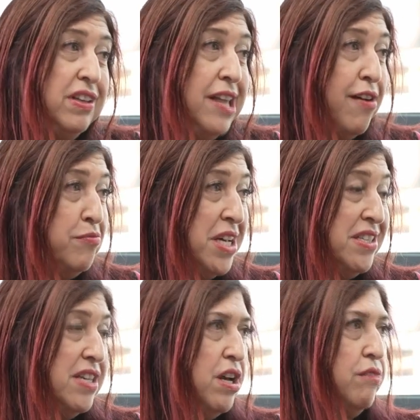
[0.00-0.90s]
love
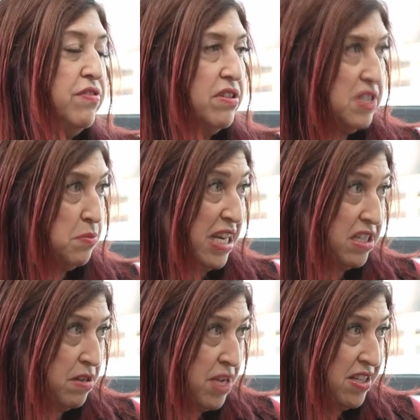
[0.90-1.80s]
myself,
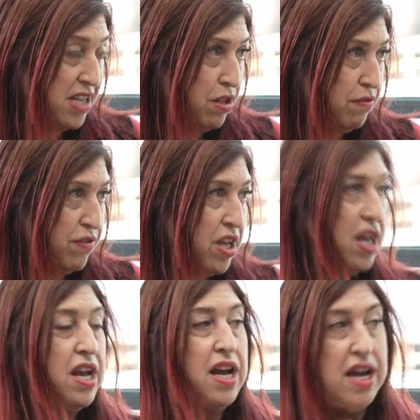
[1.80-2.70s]
speak to myself,
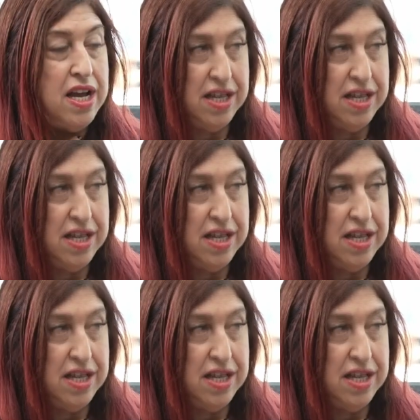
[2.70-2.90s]
mm-hmm.